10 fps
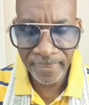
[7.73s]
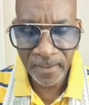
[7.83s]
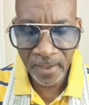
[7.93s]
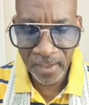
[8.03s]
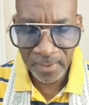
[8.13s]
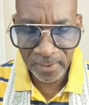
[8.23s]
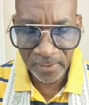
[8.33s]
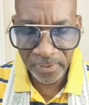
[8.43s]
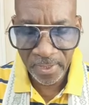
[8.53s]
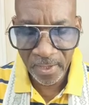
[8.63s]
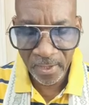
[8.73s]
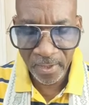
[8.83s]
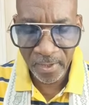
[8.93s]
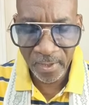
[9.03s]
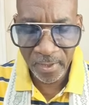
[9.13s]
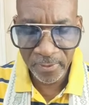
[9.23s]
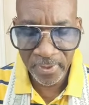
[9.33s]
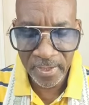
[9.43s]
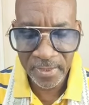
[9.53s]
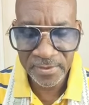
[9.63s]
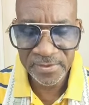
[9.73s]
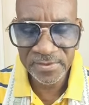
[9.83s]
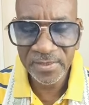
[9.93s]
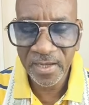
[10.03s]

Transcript: Hallelujah, our God reigns.